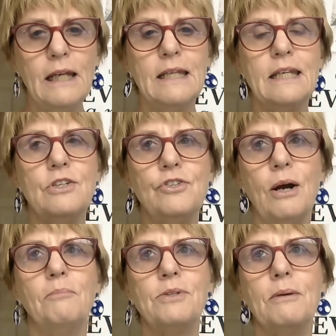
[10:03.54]
these
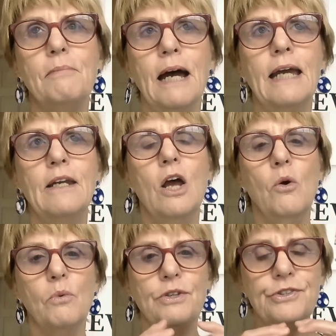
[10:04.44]
jumps are made
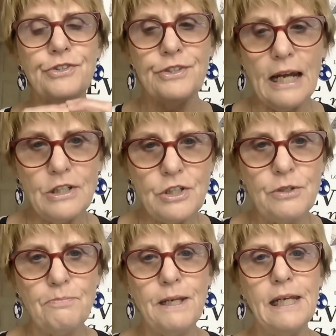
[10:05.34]
with such
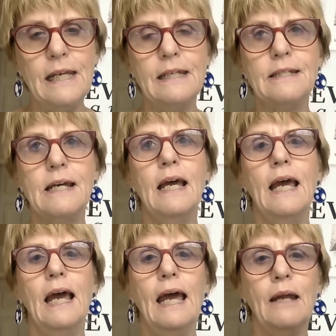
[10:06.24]
speed
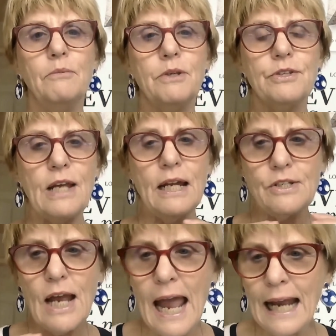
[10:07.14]
and with
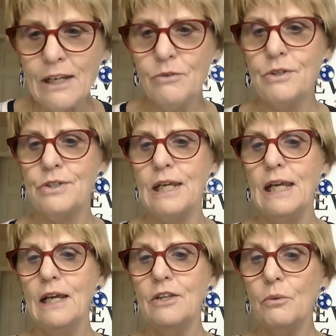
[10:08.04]
such accuracy
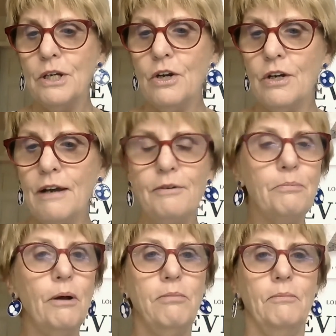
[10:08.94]
that we don't have a
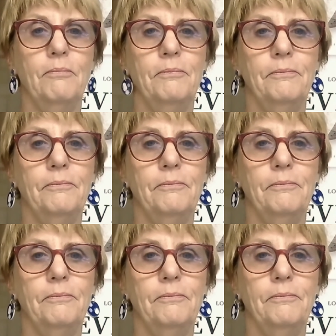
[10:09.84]
problem.